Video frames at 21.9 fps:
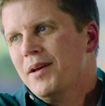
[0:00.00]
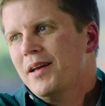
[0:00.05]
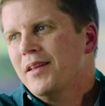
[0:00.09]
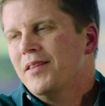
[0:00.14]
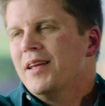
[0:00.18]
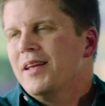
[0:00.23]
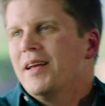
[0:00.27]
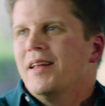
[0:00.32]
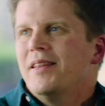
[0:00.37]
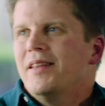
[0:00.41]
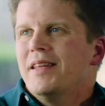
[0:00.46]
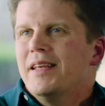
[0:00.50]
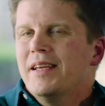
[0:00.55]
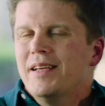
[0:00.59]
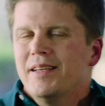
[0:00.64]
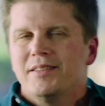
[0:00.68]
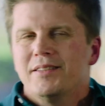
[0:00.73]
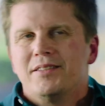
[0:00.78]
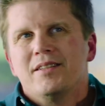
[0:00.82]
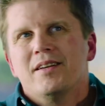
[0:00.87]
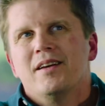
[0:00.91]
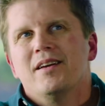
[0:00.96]
and the,
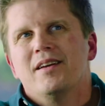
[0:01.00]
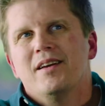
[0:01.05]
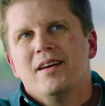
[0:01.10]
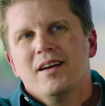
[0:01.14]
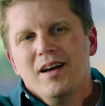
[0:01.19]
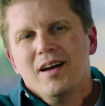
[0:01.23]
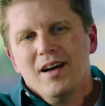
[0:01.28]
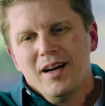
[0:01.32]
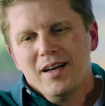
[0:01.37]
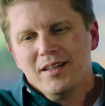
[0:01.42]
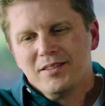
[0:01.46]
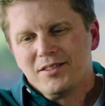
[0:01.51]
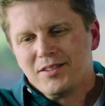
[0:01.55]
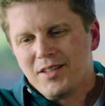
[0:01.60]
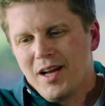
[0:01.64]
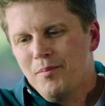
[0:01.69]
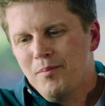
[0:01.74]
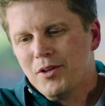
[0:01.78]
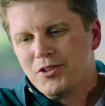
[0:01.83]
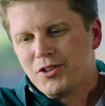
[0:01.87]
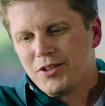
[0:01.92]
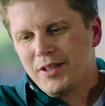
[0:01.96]
these uh,
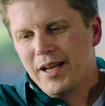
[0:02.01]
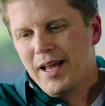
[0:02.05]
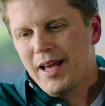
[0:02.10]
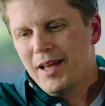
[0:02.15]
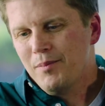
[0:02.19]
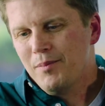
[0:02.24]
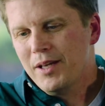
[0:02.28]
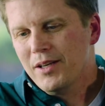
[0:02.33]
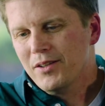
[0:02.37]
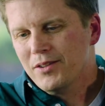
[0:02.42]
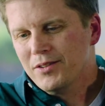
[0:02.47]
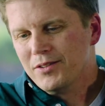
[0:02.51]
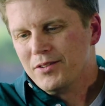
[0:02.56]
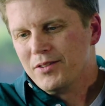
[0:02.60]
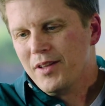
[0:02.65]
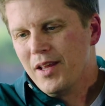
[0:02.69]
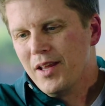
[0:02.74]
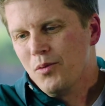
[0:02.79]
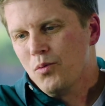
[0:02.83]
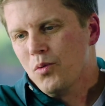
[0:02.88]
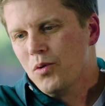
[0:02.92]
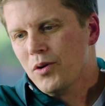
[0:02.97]
stop motion animators
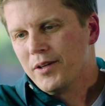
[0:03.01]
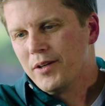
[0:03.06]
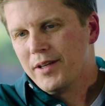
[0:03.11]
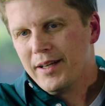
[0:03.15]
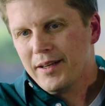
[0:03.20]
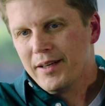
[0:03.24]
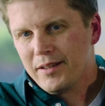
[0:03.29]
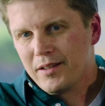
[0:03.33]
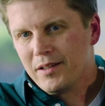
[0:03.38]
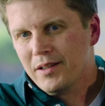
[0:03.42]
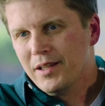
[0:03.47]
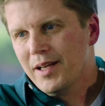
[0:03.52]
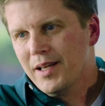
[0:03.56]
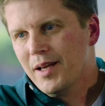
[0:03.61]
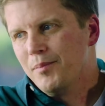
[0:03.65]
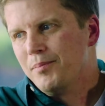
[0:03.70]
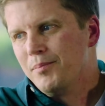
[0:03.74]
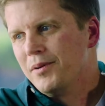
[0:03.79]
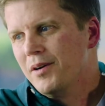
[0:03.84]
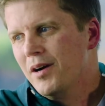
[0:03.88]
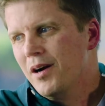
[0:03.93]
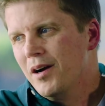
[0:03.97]
they work at a
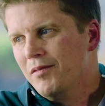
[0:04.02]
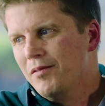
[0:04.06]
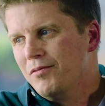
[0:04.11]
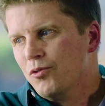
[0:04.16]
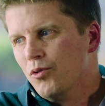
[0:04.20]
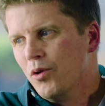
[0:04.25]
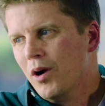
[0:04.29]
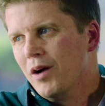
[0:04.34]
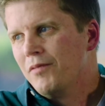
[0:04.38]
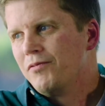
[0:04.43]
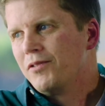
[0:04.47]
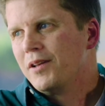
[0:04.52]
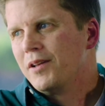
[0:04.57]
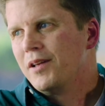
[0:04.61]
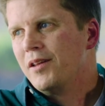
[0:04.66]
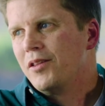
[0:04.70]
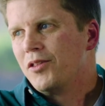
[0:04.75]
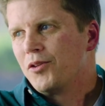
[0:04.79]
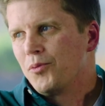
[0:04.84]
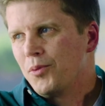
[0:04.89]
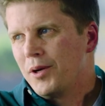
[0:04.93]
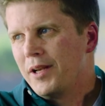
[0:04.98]
clip of roughly
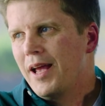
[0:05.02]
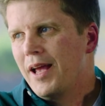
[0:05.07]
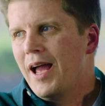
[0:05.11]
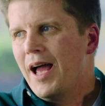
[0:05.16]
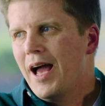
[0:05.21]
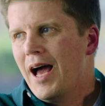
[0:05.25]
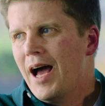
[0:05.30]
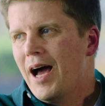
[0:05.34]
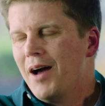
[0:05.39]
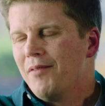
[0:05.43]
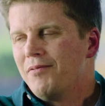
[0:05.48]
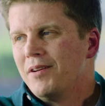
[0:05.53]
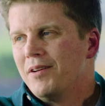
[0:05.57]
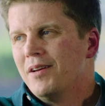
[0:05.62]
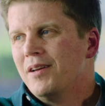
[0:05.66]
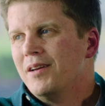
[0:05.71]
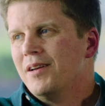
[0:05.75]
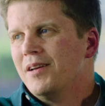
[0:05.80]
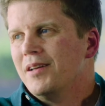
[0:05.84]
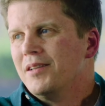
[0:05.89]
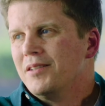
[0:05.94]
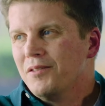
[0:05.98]
three and a half
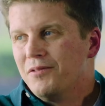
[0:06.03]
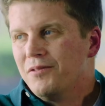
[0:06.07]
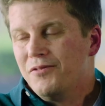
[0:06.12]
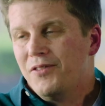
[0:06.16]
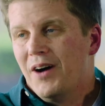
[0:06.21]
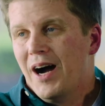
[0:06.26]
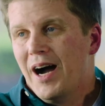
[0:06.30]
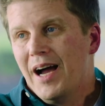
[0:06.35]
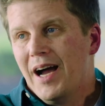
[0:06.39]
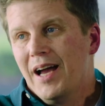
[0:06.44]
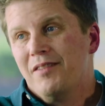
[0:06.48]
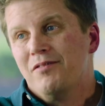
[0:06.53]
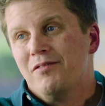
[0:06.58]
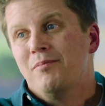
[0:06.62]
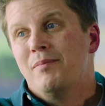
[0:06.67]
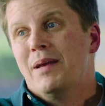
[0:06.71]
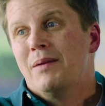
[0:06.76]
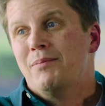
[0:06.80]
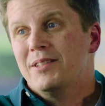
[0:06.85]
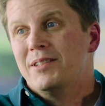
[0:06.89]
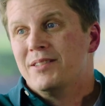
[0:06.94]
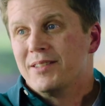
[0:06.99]
to five,
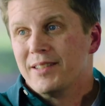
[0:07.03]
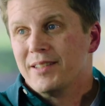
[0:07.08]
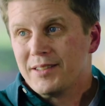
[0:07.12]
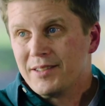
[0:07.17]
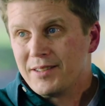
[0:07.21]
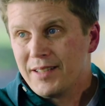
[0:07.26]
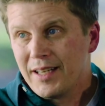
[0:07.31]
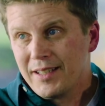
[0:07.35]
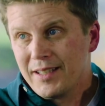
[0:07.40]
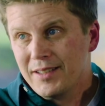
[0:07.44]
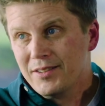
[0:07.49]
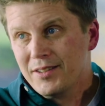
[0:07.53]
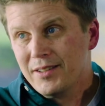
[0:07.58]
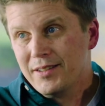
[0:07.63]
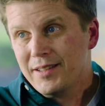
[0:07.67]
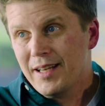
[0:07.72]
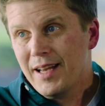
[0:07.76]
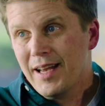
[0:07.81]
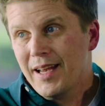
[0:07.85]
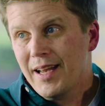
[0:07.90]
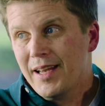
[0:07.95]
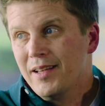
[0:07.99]
maybe six seconds a
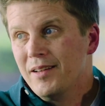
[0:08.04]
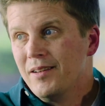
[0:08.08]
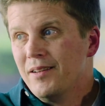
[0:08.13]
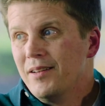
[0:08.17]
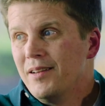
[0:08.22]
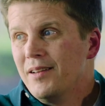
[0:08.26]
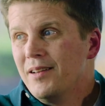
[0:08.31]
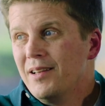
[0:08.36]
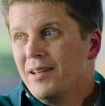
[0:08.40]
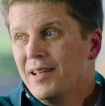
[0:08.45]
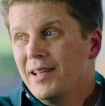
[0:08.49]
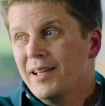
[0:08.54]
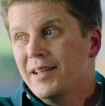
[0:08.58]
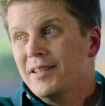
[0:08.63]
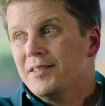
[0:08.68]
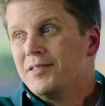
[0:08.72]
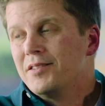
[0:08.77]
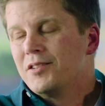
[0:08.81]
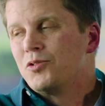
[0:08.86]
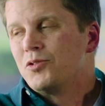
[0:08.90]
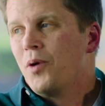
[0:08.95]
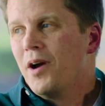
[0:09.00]
day.
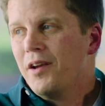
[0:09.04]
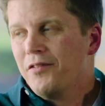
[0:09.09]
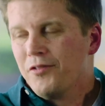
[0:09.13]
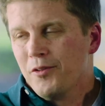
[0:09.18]
Easiest way